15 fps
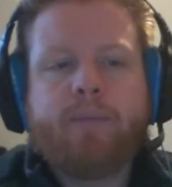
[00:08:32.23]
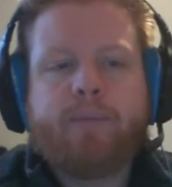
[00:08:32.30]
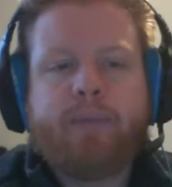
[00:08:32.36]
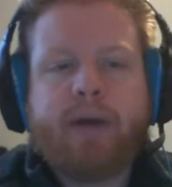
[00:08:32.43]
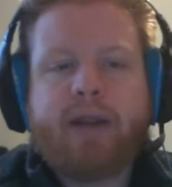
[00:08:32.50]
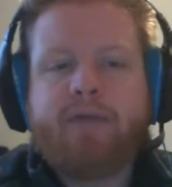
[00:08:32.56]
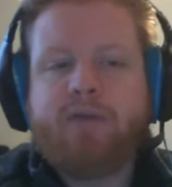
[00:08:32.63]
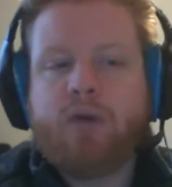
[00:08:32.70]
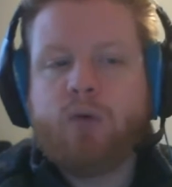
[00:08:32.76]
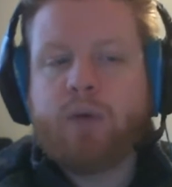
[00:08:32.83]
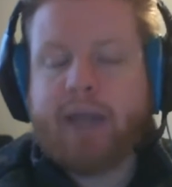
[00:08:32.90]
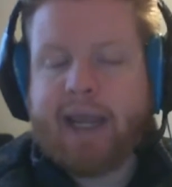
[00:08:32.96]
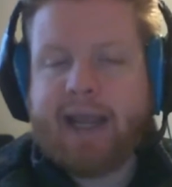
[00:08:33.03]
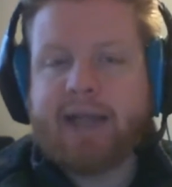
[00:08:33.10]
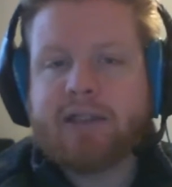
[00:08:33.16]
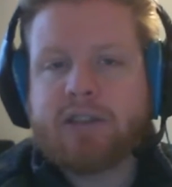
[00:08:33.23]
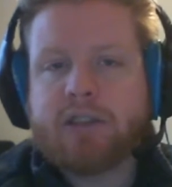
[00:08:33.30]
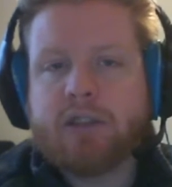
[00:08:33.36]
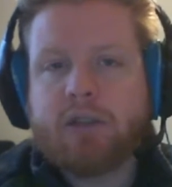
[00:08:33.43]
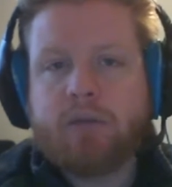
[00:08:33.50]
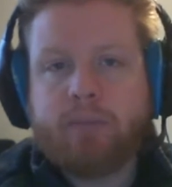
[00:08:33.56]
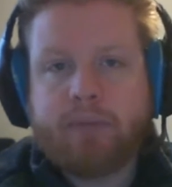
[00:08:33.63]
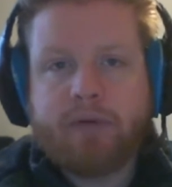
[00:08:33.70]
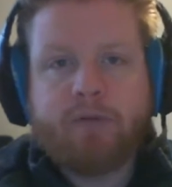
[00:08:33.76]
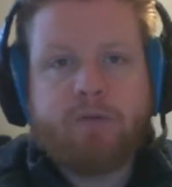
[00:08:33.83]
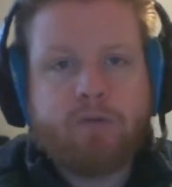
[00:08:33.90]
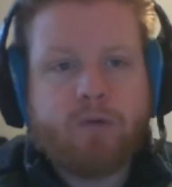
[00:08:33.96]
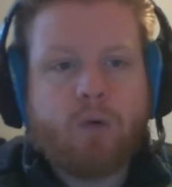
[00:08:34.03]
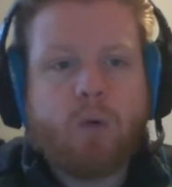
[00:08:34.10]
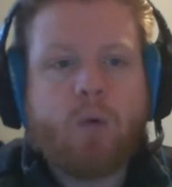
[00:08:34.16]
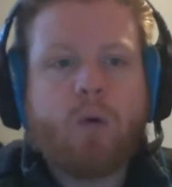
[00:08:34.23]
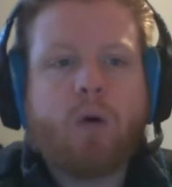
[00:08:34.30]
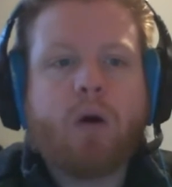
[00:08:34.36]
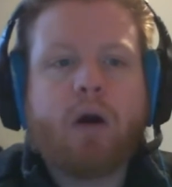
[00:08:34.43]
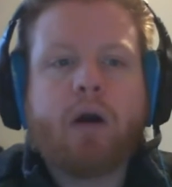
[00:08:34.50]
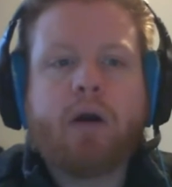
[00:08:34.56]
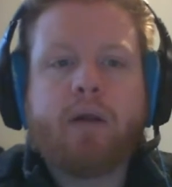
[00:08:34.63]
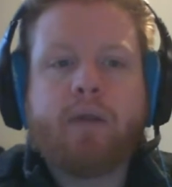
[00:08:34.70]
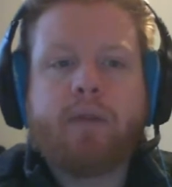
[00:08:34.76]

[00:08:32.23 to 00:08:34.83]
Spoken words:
but if you cancel before